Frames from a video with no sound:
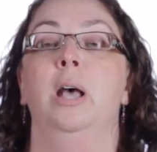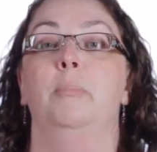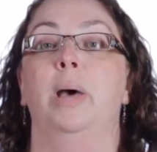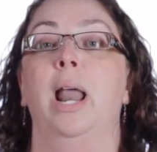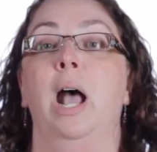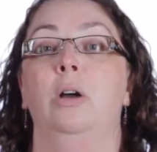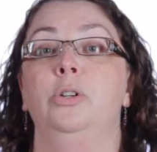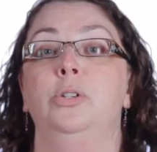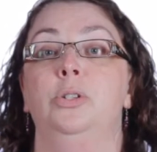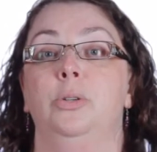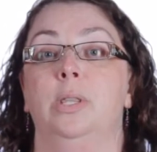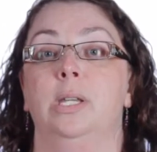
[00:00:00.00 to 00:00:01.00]
but how you
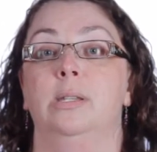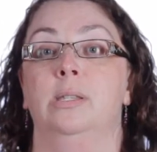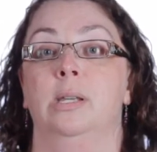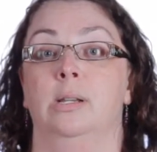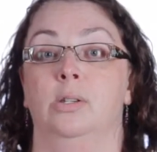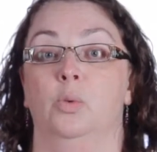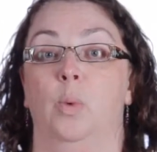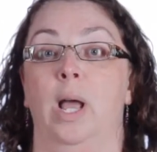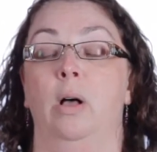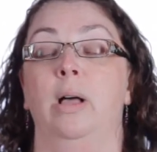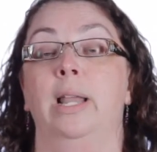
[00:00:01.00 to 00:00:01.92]
do these things well.